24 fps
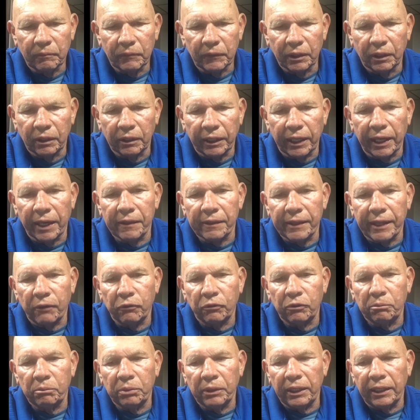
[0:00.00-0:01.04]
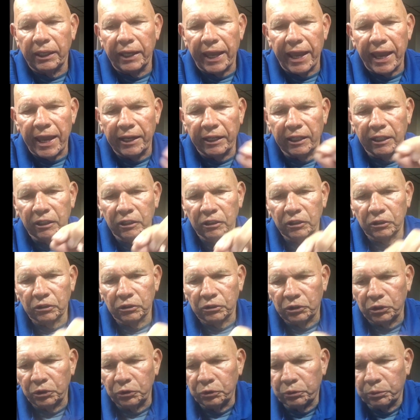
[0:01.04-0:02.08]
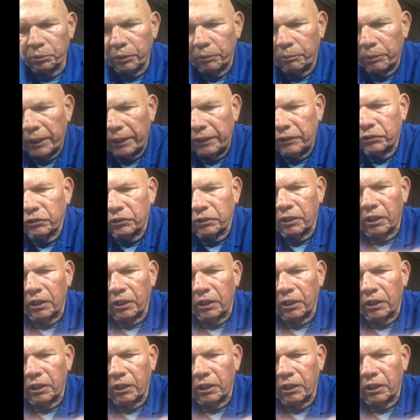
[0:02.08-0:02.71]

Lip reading: Again, that would be adding a little toothpaste